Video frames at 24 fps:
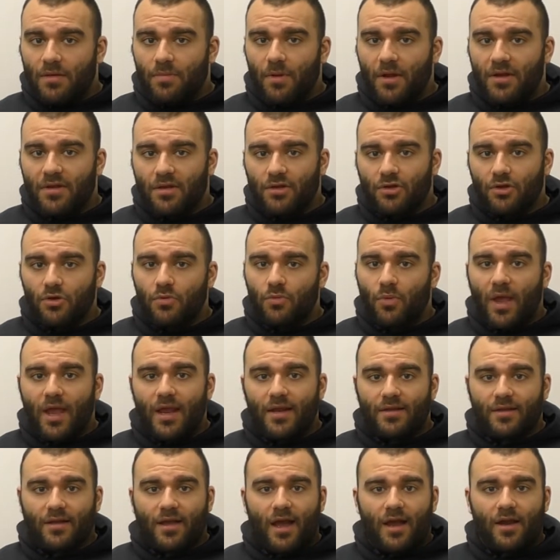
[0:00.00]
it's a good
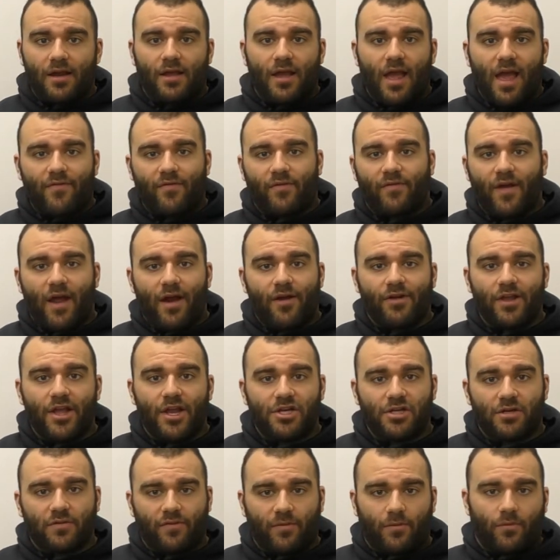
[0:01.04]
way to kind of have a
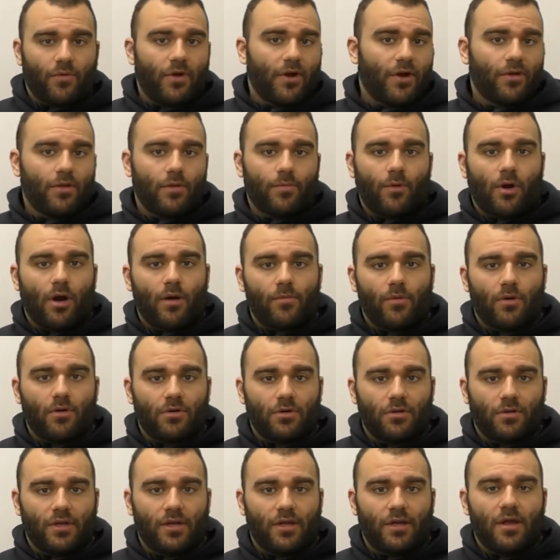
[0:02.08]
variation from regular barbell
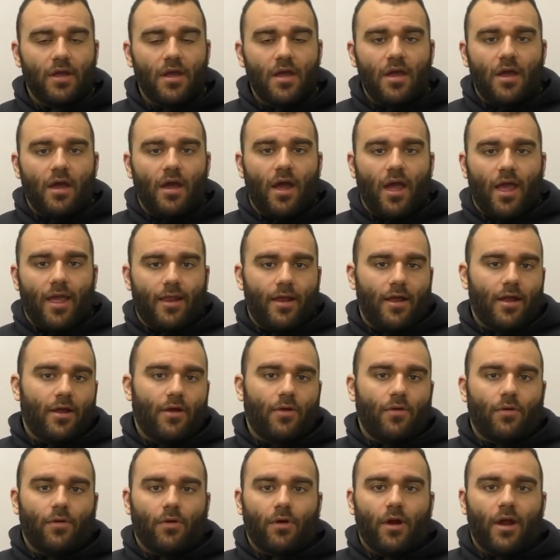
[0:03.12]
clean,
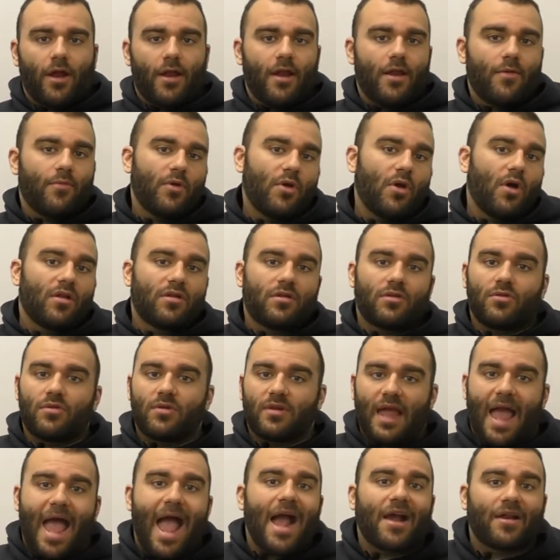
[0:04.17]
and we also
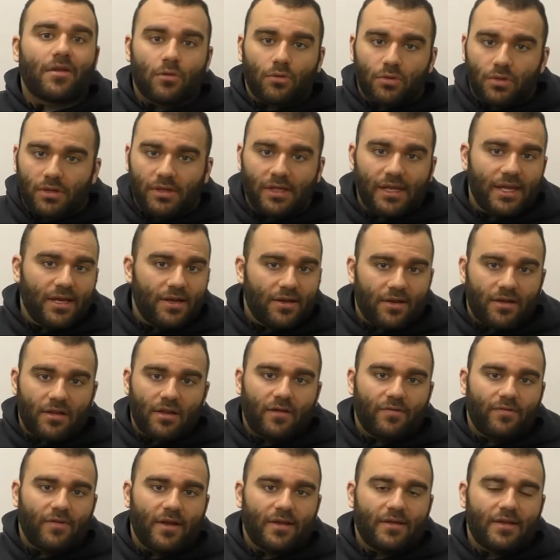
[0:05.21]
use axle clean and
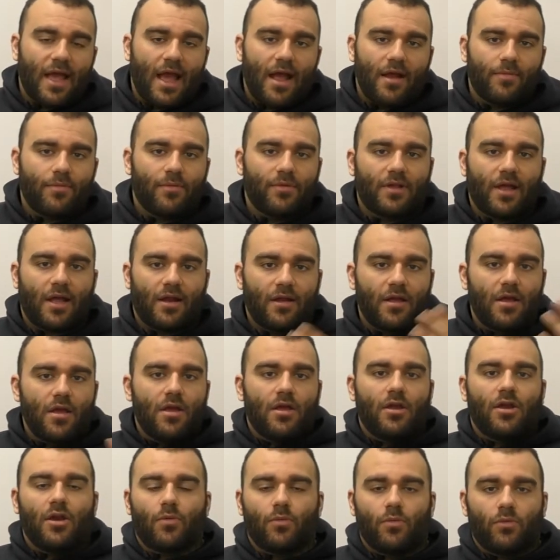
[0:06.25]
stuff like that. But that,
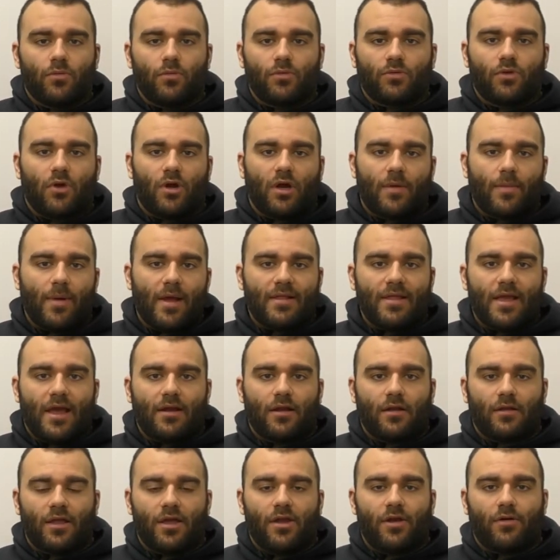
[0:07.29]
we'll talk about
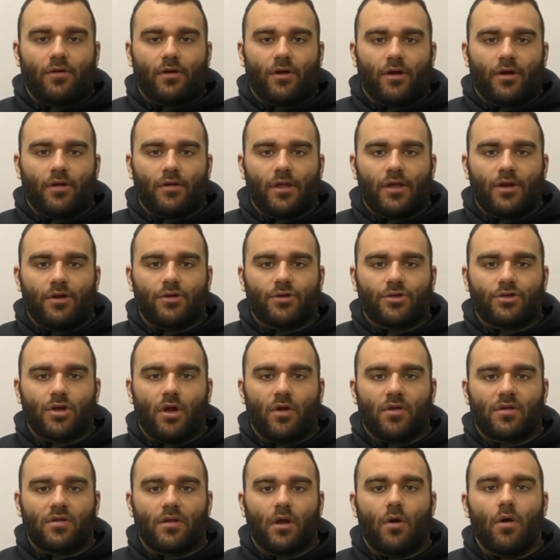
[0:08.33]
that in a later
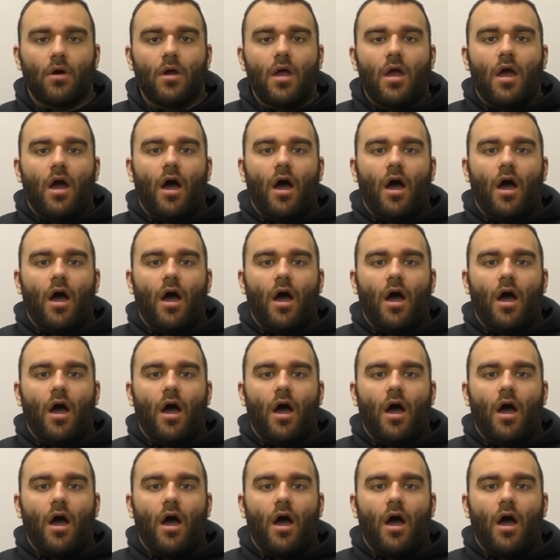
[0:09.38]
show. So